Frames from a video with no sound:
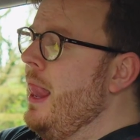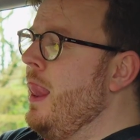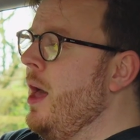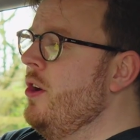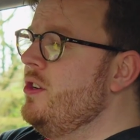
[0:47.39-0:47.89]

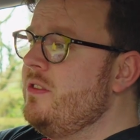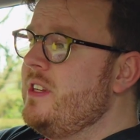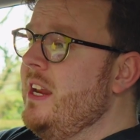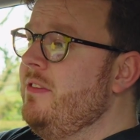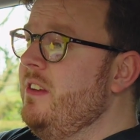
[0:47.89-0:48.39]
loads of
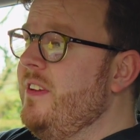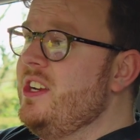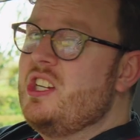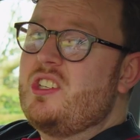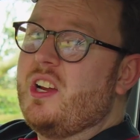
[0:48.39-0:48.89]
safety
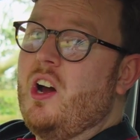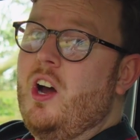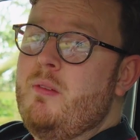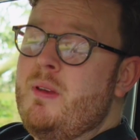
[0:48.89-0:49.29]
features like high